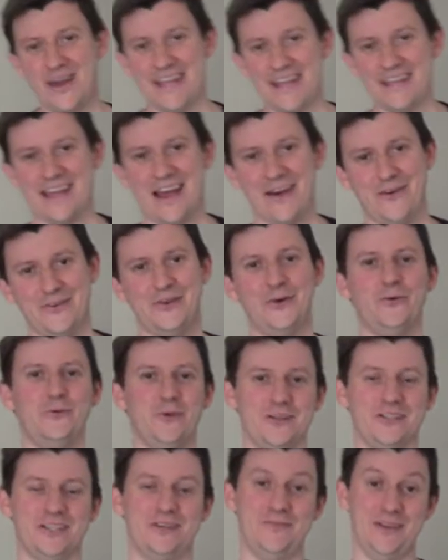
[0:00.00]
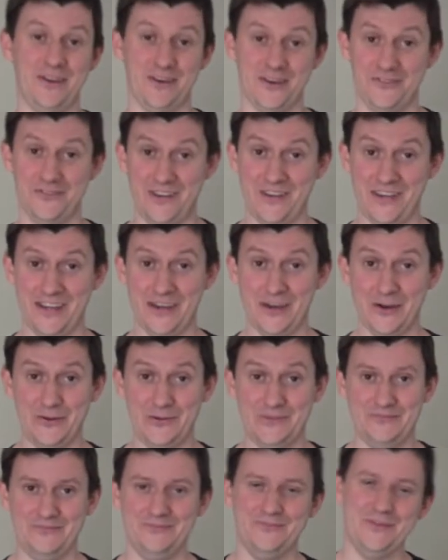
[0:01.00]
Right now you're watching me on a video,
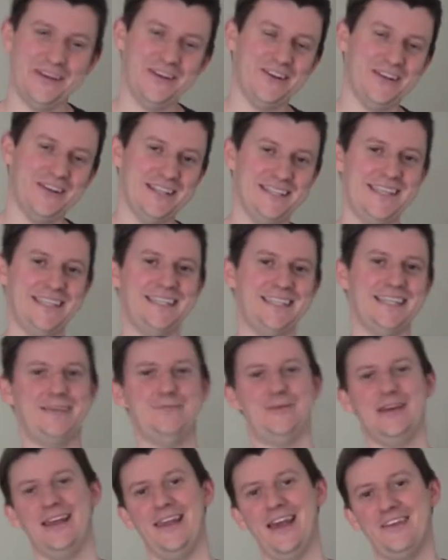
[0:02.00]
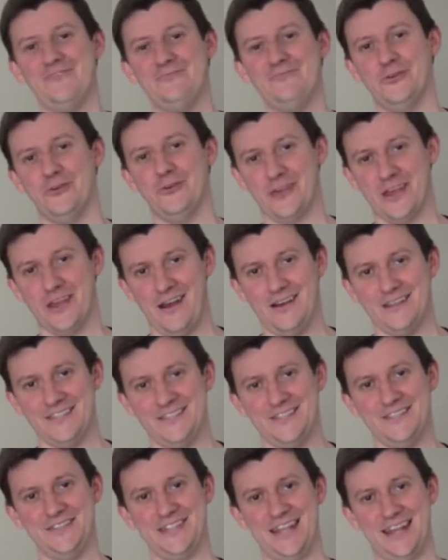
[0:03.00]
but it could as easily be a live
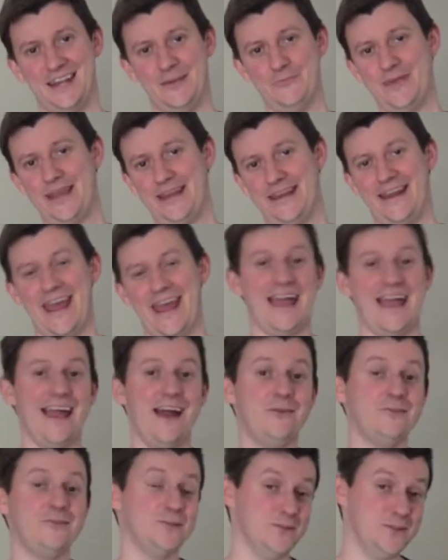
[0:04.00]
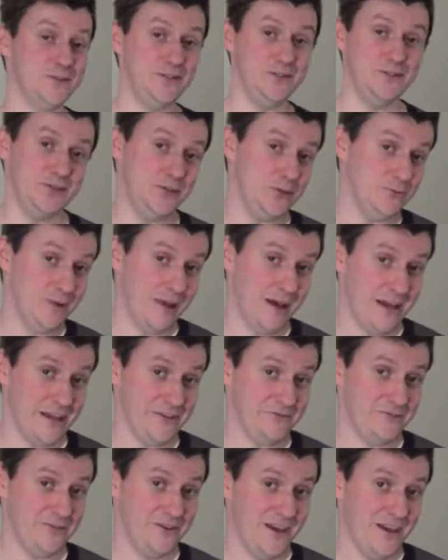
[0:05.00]
broadcast using an embedded Hangout or YouTube Live.
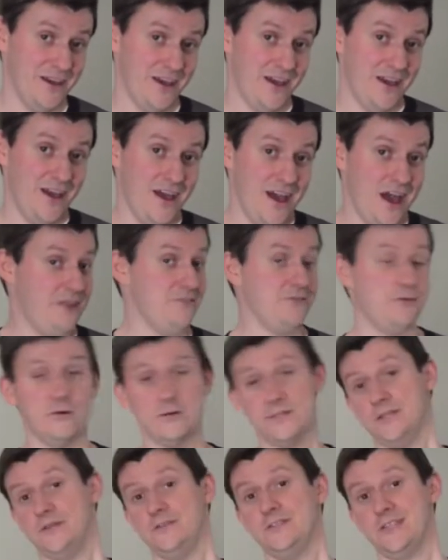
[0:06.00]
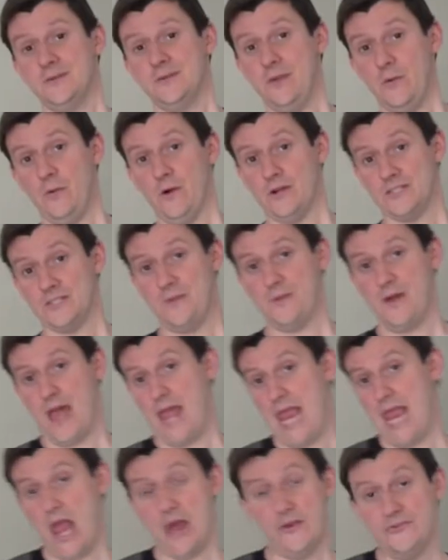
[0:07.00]
And of course those can be watched
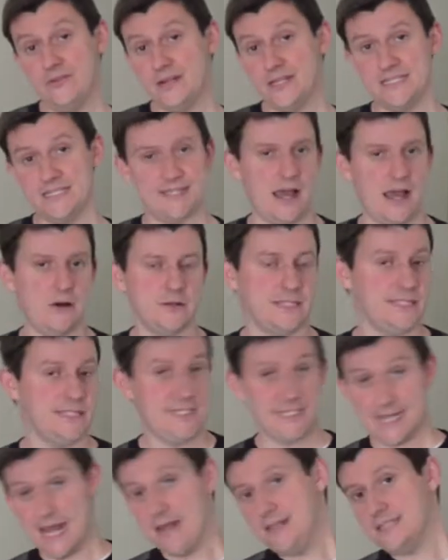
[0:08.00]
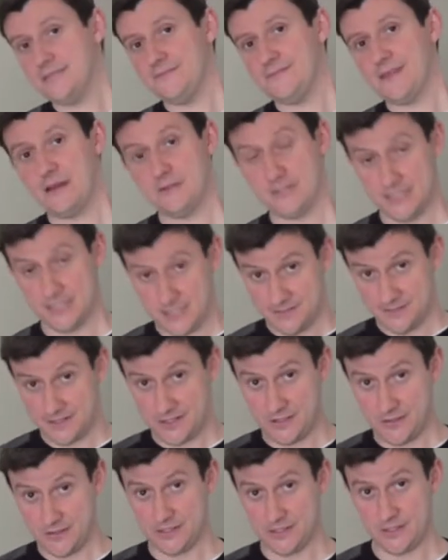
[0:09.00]
by hundreds, thousands, tens of thousands of
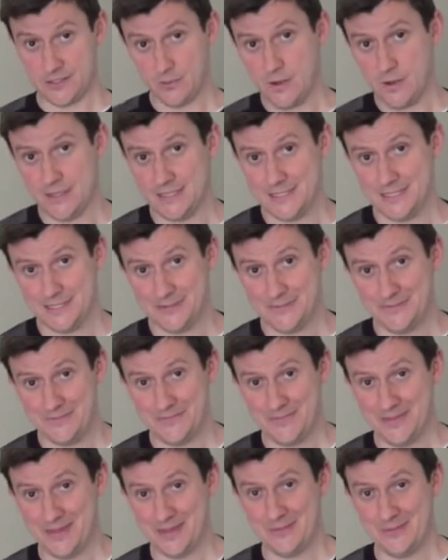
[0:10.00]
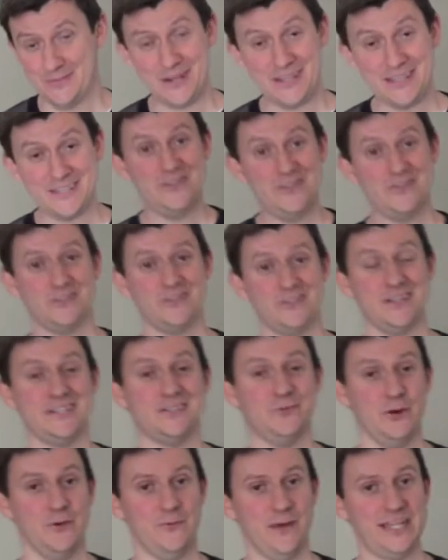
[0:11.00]
students at once. But it's not
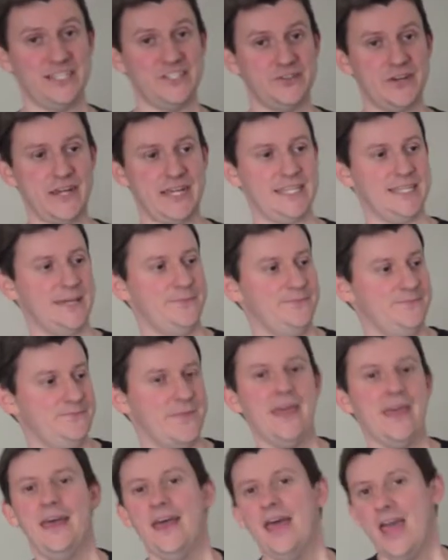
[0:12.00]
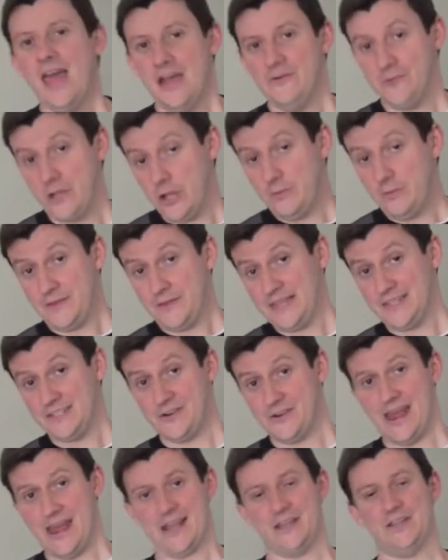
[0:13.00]
just a one-way street. If we open the
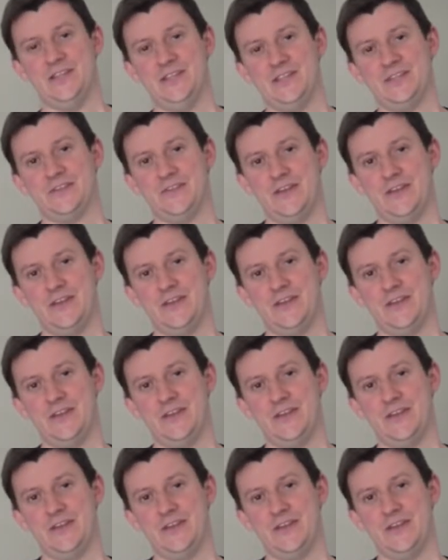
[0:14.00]
interaction